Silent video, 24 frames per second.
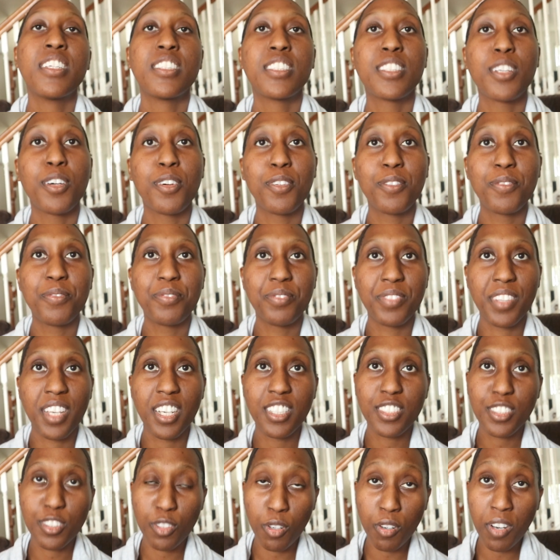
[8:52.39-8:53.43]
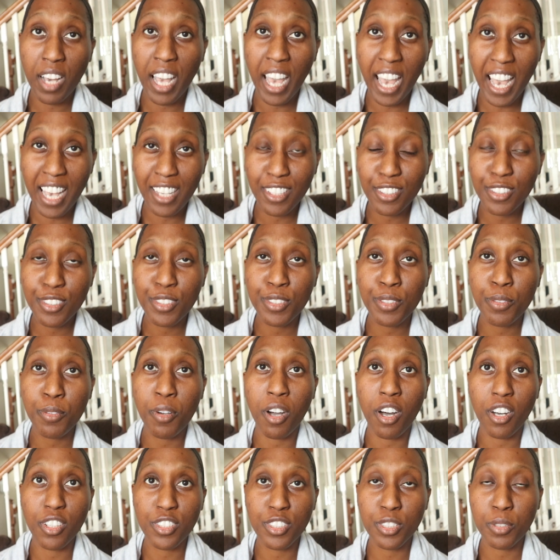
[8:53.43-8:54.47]
So a soul has
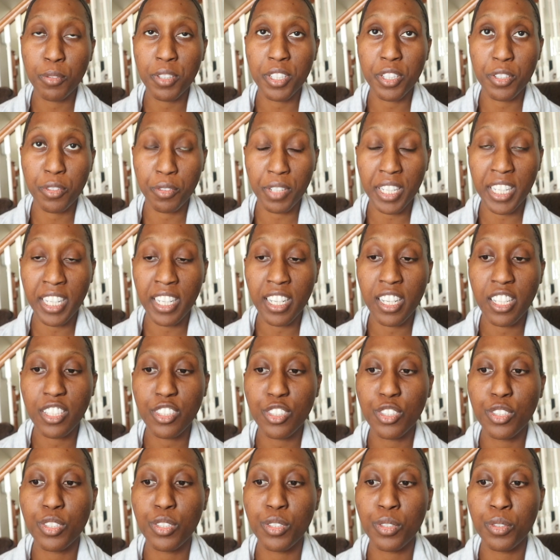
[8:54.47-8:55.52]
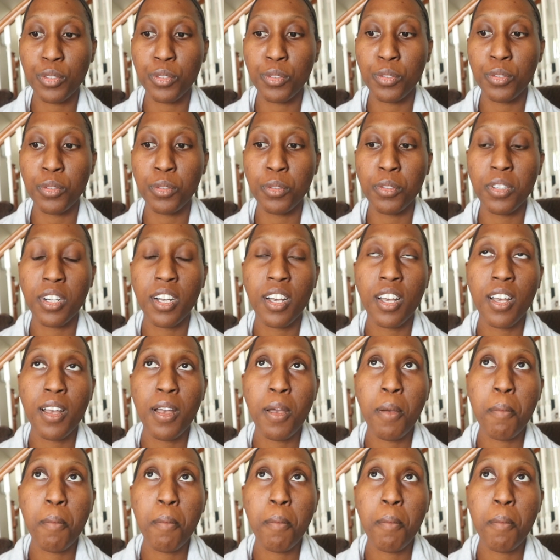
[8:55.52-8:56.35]
to also agree to